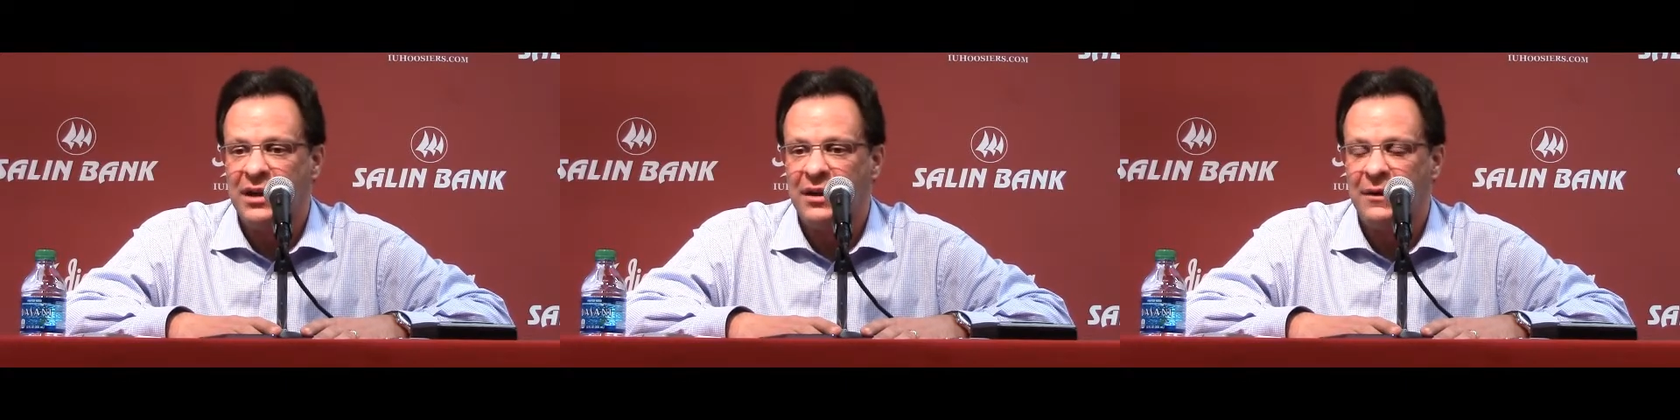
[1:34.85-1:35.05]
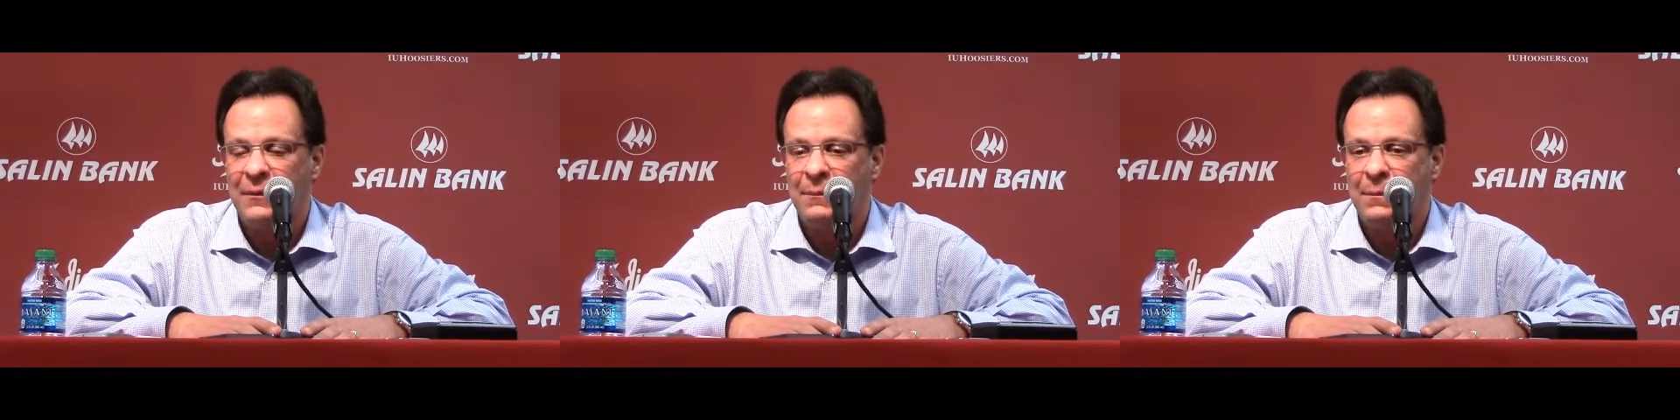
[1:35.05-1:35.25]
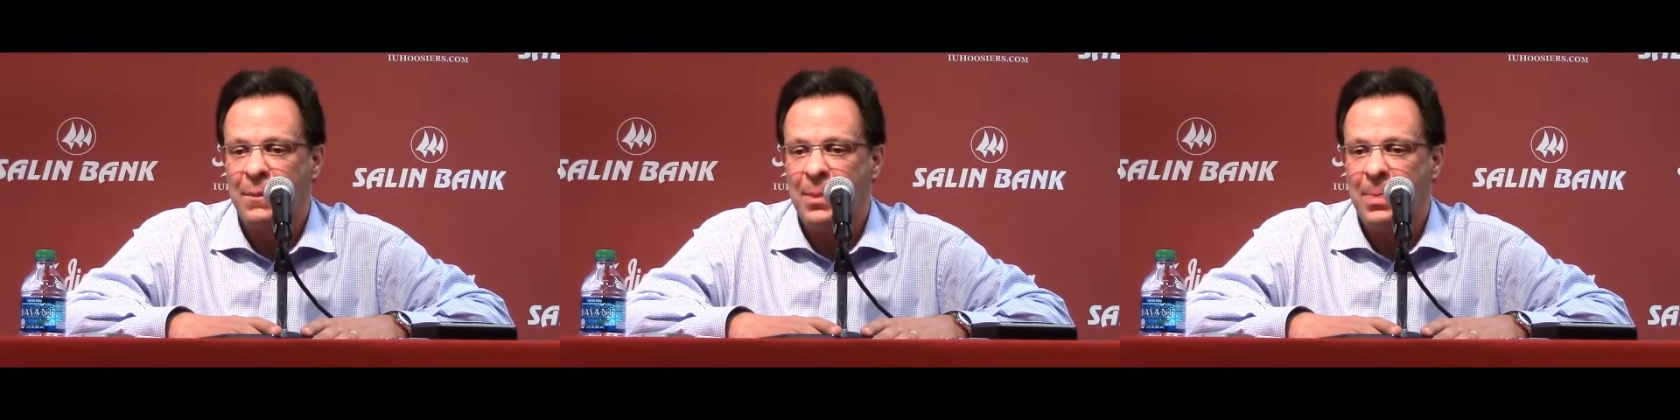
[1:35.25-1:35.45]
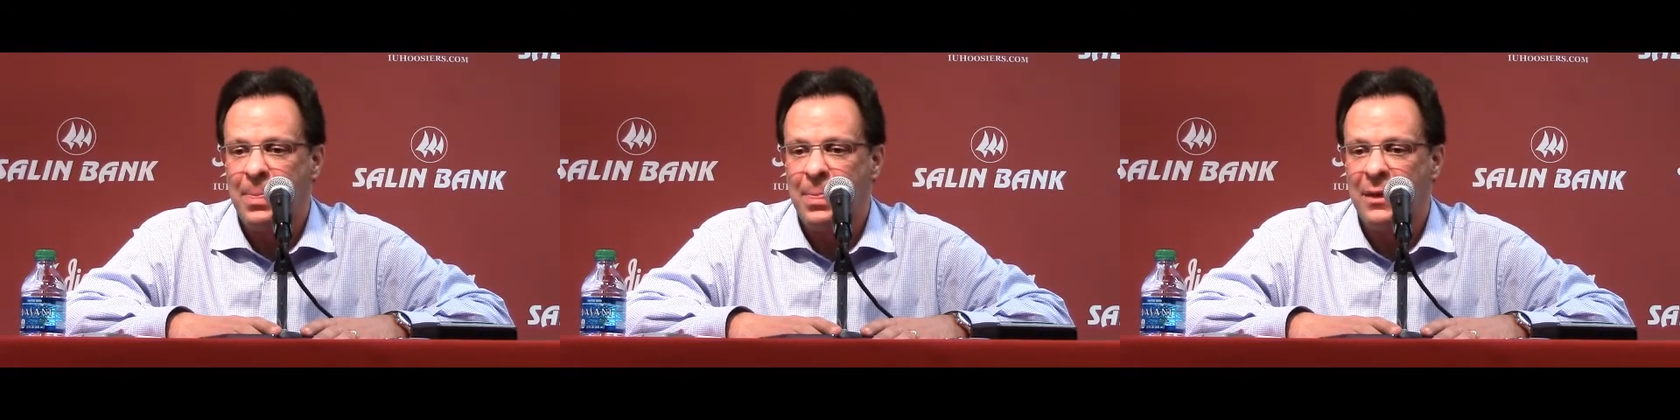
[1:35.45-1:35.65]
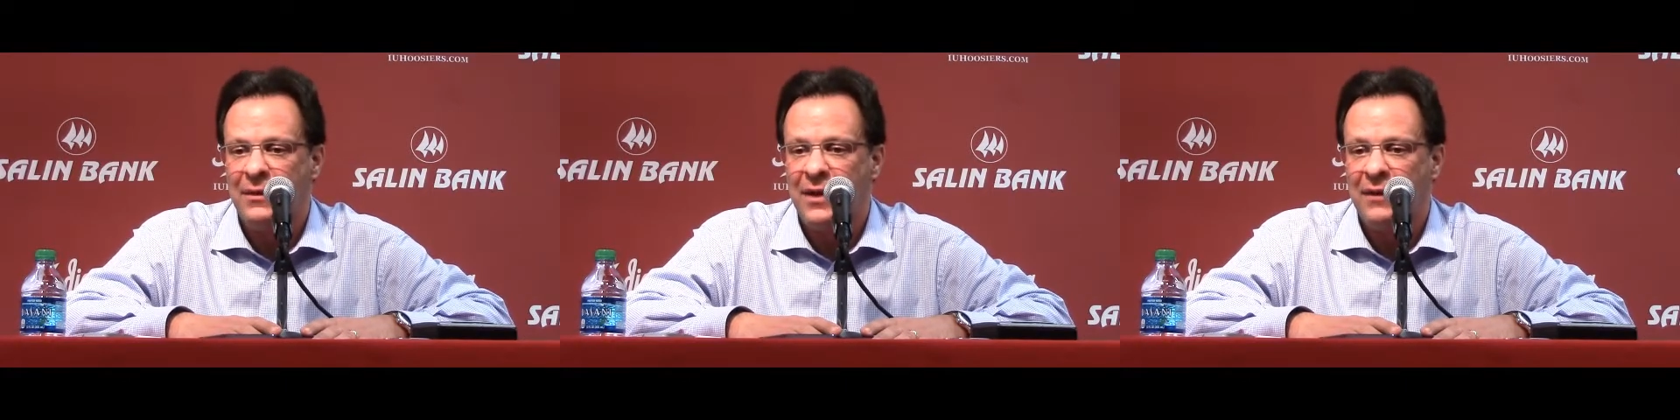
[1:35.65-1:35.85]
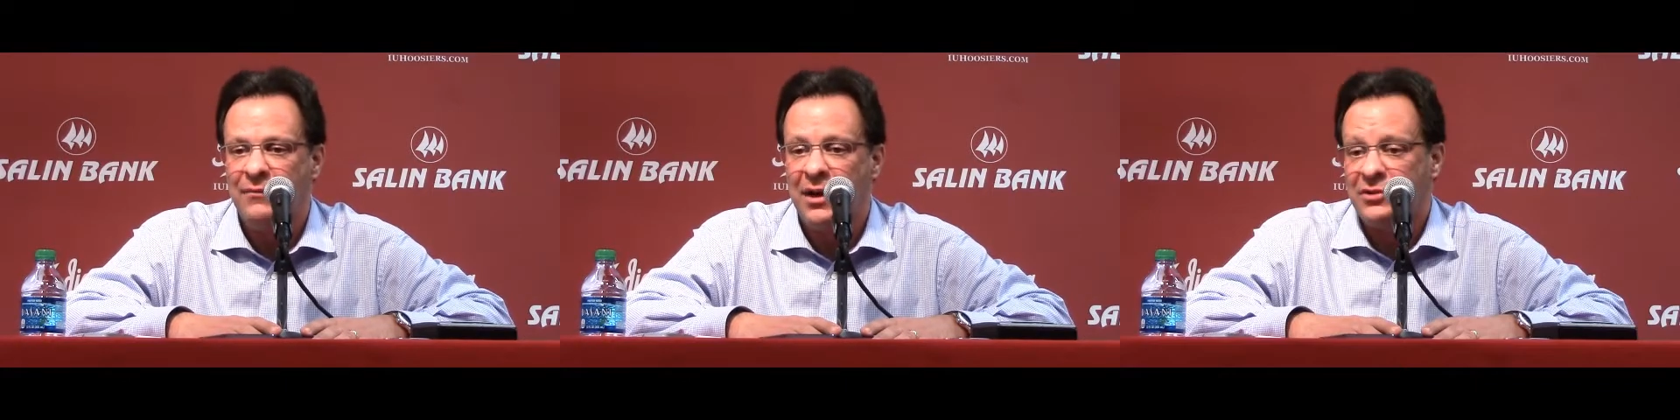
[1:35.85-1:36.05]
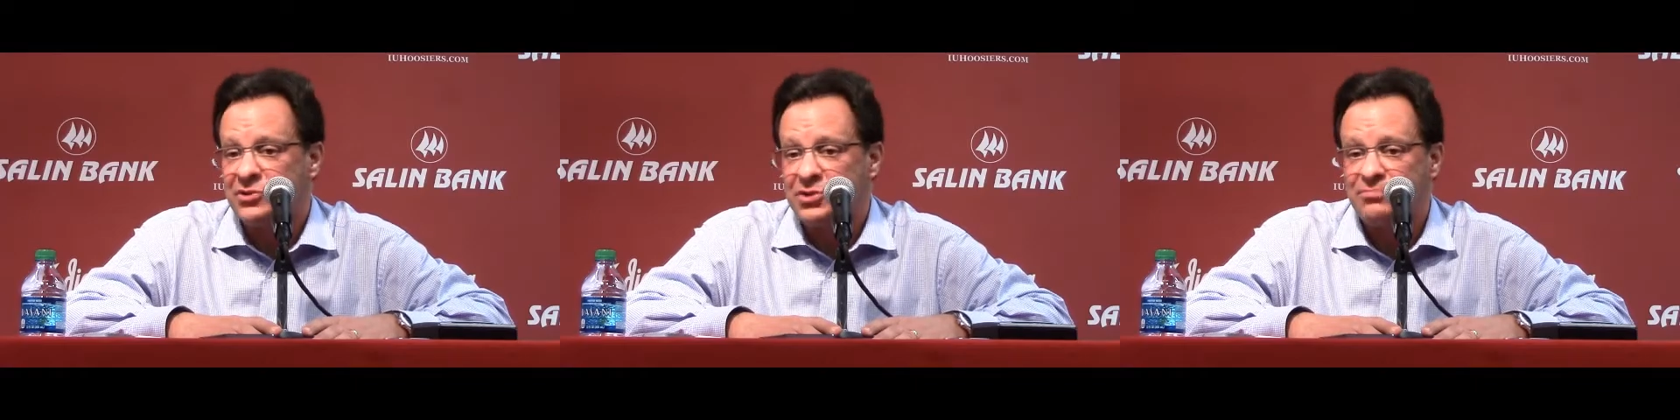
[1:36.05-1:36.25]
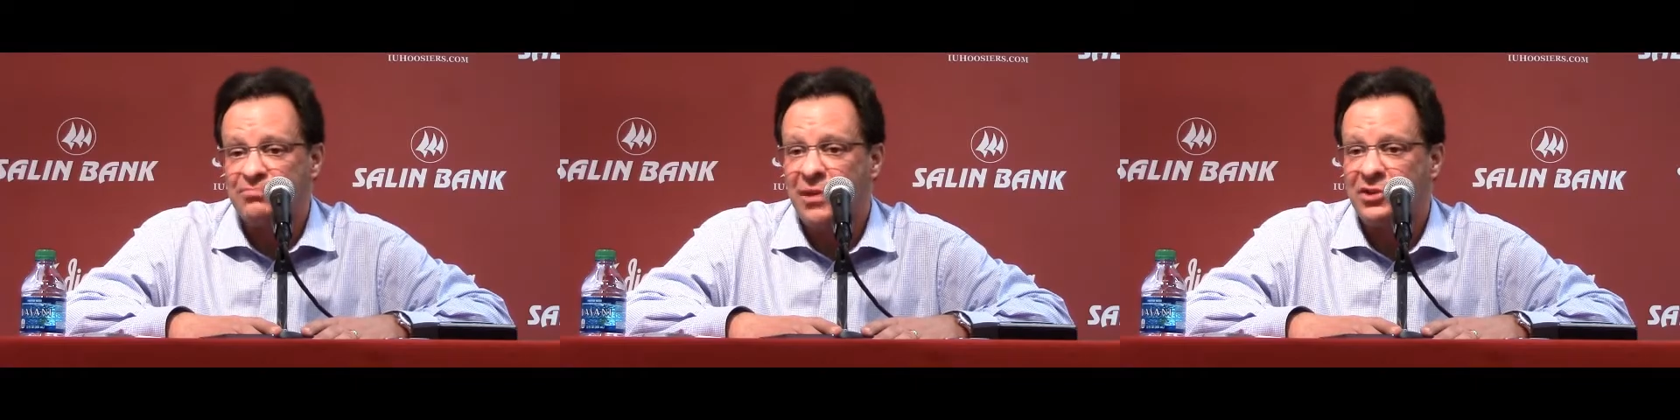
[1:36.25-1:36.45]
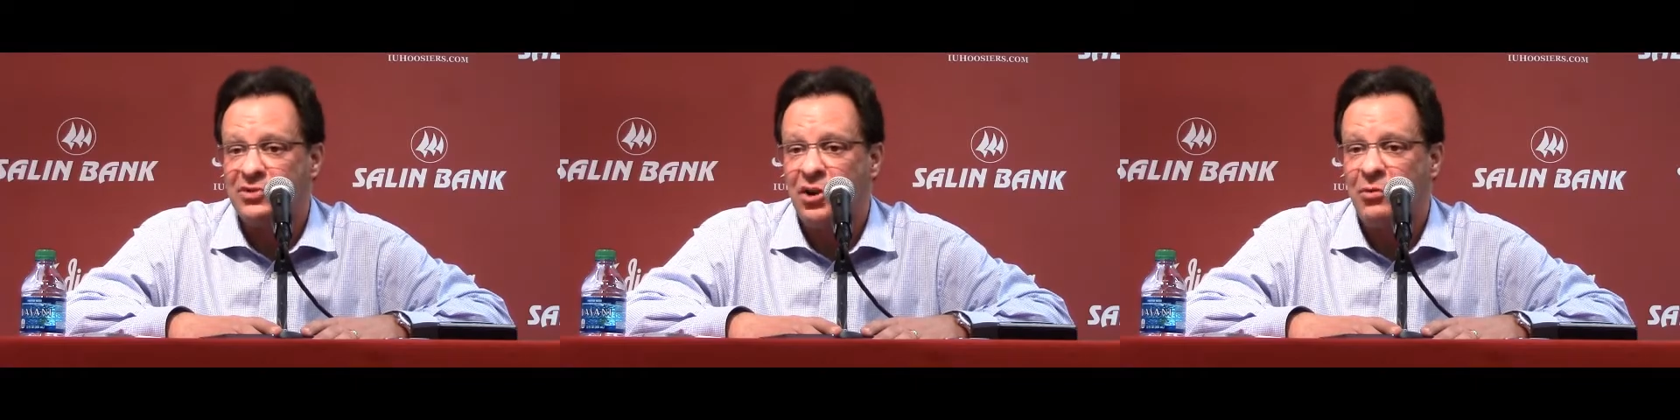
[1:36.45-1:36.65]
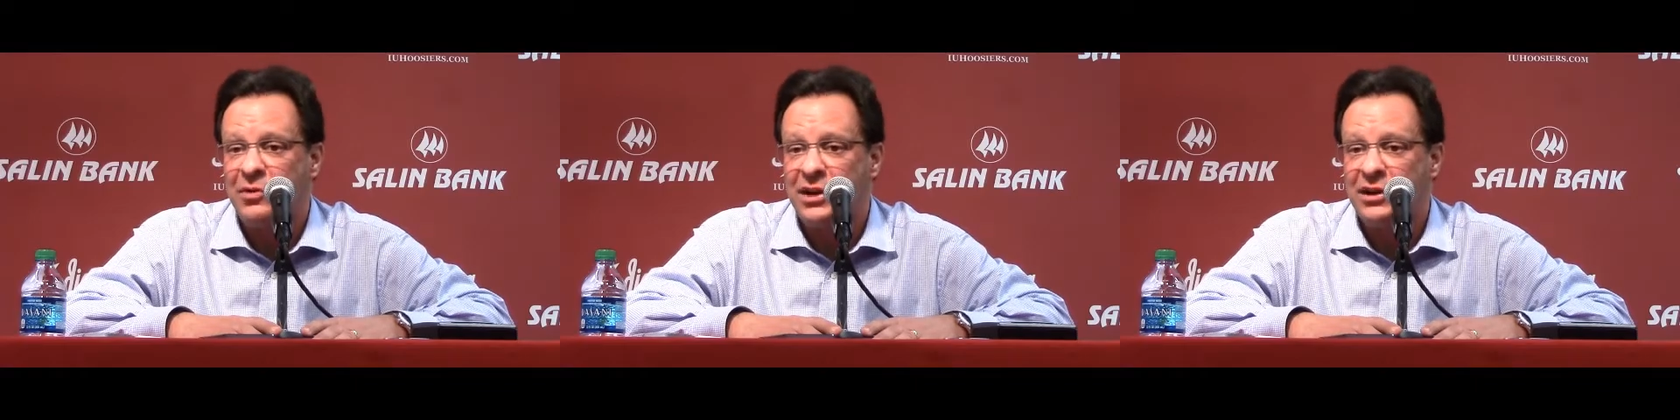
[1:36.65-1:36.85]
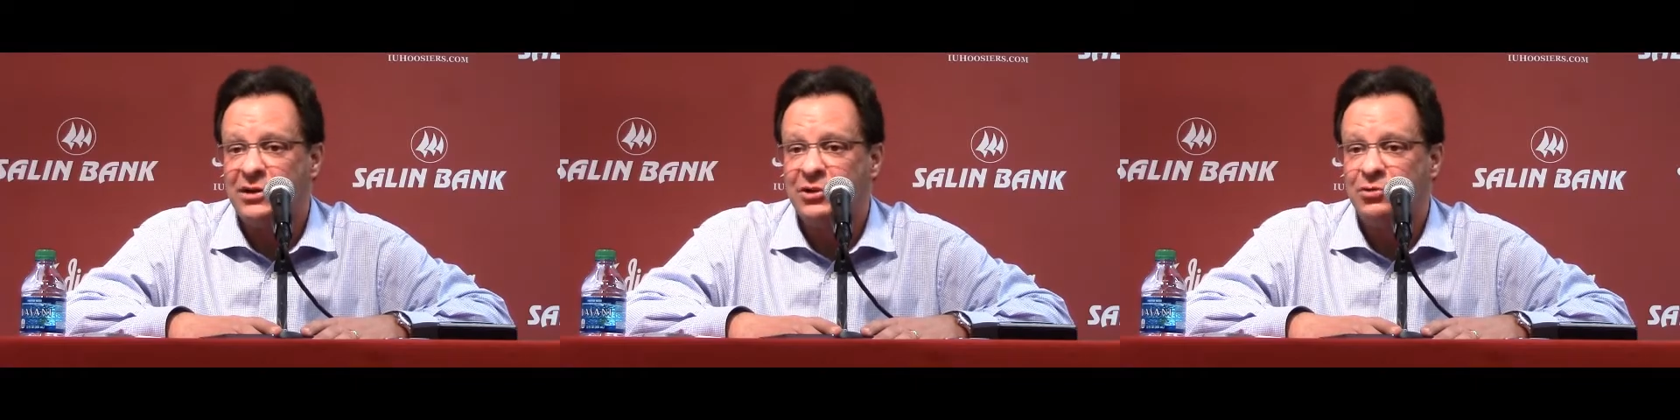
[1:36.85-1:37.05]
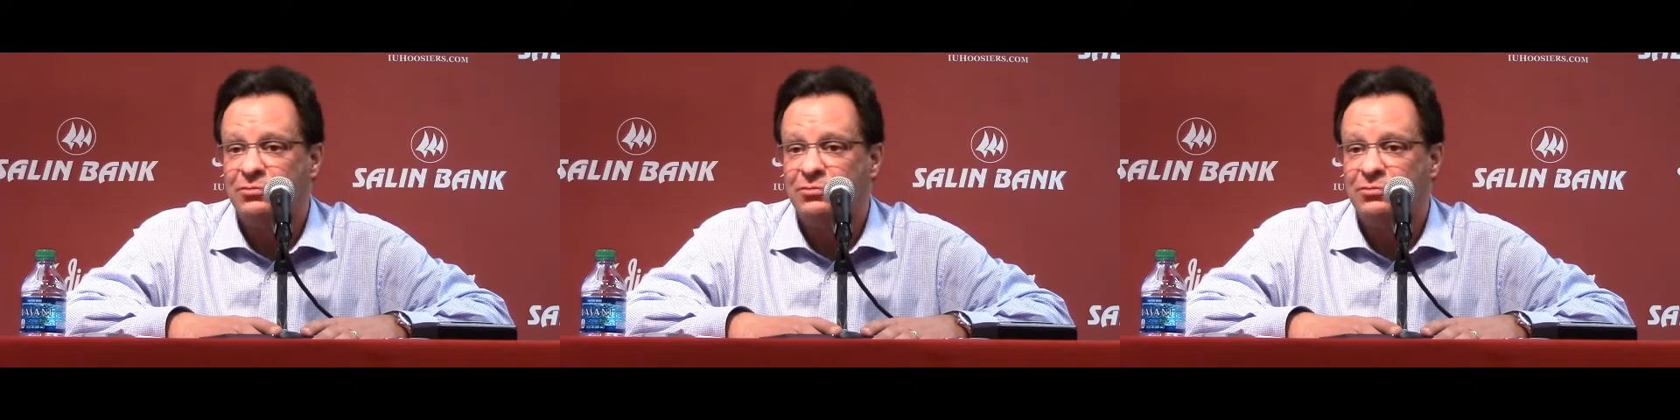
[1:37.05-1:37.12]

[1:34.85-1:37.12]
Um, that, that's, that's all we can